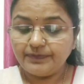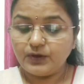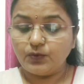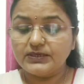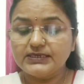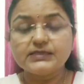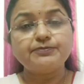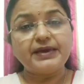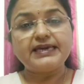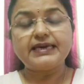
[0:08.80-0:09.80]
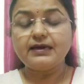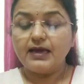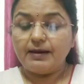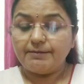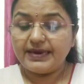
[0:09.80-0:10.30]
Now, what is baking?
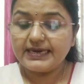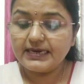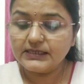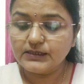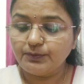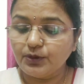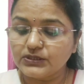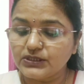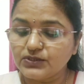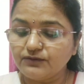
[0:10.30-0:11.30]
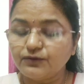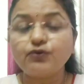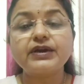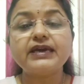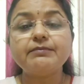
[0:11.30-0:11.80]
Baking is a process of
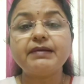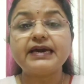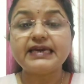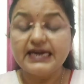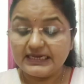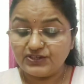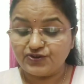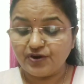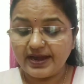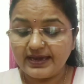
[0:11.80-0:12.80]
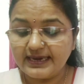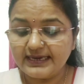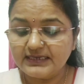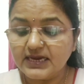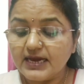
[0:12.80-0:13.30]
cooking by dry
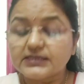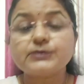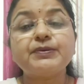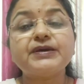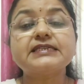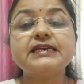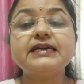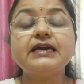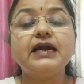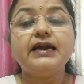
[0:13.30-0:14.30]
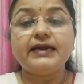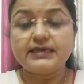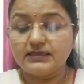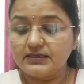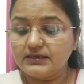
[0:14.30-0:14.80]
heat, especially
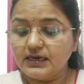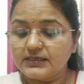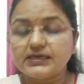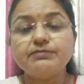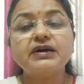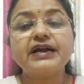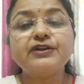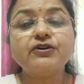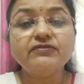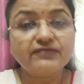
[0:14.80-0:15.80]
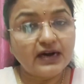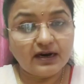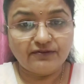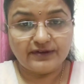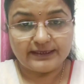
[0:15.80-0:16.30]
in some kind of
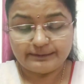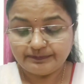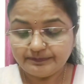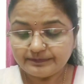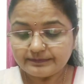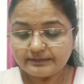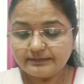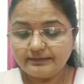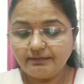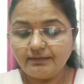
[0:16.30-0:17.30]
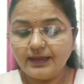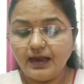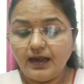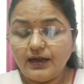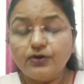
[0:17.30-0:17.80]
oven.
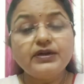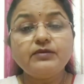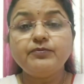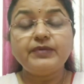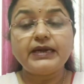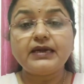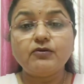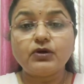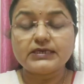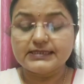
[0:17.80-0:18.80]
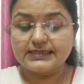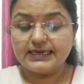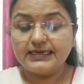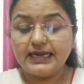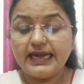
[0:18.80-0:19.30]
Now, in baking, what is
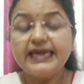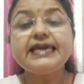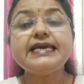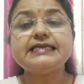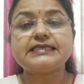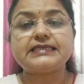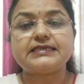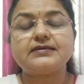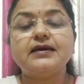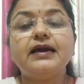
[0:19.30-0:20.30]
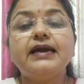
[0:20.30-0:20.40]
done? Yeast.